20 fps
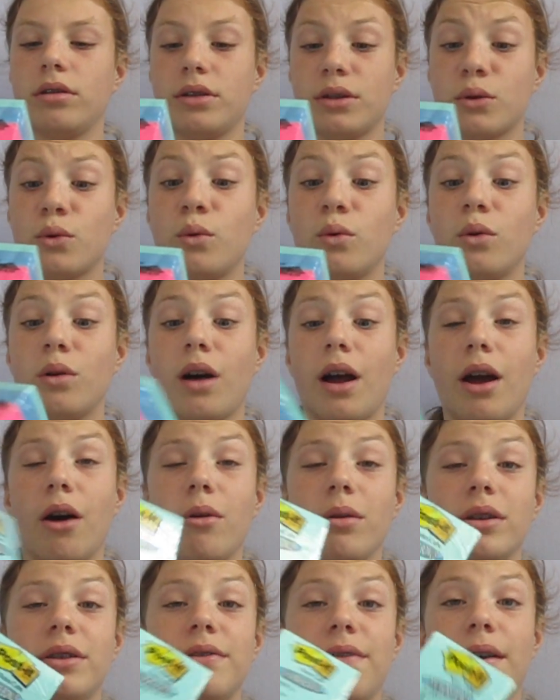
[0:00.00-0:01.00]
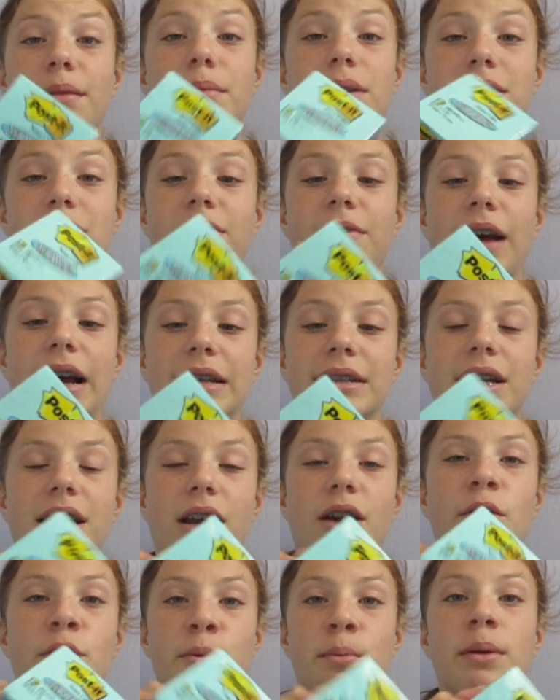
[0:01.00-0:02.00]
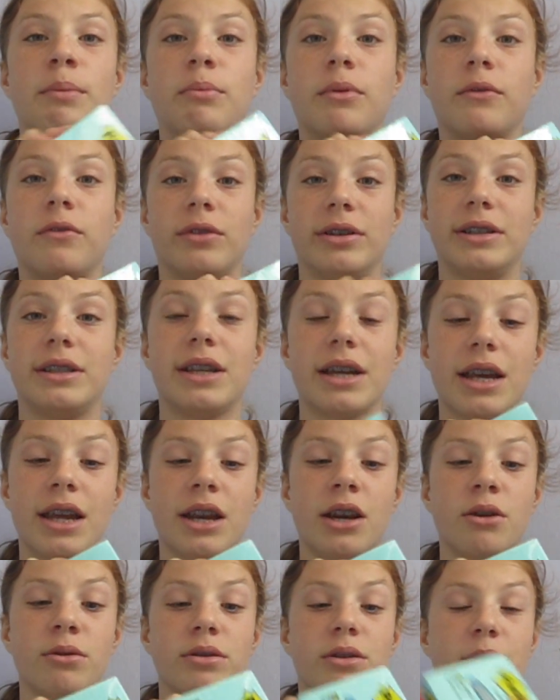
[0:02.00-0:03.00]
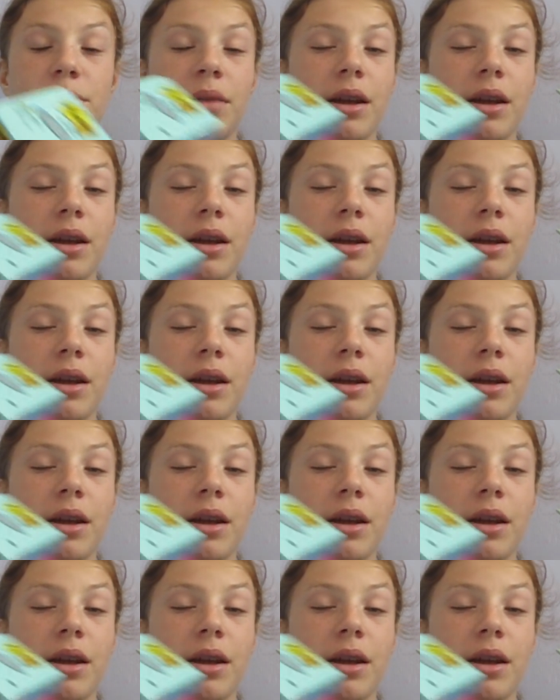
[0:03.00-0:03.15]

school, I always find myself asking other people for sticky notes.